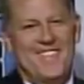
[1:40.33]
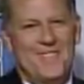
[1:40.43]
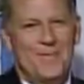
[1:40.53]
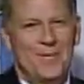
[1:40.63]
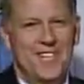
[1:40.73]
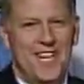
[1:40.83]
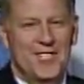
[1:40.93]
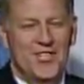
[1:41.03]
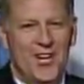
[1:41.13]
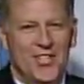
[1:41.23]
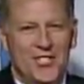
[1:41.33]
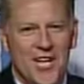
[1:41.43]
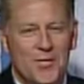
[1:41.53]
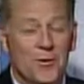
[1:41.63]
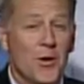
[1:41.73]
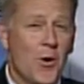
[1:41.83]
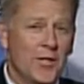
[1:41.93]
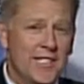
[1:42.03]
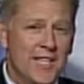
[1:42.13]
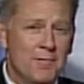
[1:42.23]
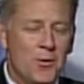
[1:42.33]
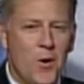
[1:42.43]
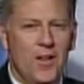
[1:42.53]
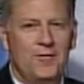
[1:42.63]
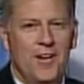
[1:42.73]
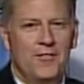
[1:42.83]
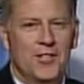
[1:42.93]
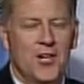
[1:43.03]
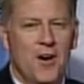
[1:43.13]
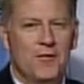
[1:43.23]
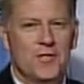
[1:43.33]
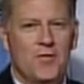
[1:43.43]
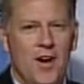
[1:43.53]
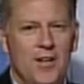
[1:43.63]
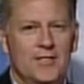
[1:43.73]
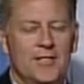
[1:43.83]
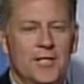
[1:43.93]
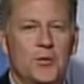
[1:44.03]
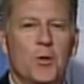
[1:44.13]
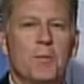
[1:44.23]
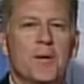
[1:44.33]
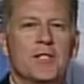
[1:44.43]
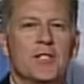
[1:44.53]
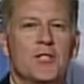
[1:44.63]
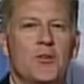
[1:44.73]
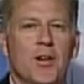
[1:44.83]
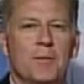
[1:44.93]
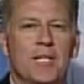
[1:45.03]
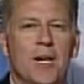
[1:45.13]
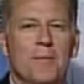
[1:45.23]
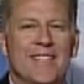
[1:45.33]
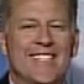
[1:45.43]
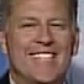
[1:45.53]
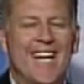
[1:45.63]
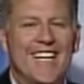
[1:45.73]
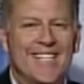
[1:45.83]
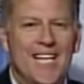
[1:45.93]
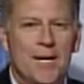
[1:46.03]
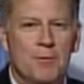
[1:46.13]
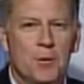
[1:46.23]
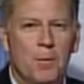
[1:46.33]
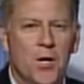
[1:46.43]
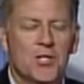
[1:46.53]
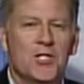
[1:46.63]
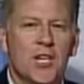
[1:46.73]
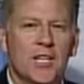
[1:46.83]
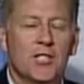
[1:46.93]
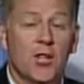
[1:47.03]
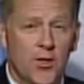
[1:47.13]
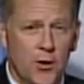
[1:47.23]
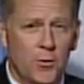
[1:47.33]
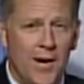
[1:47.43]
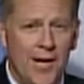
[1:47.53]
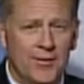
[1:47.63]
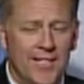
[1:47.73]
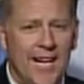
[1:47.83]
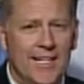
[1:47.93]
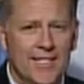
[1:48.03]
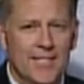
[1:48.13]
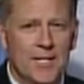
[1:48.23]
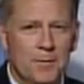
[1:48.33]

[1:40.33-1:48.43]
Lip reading: When the day started, the Jazz were the only team to qualify for the conference finals. The Detroit Pistons trying to become the second team to punch a ticket to the third round tonight. The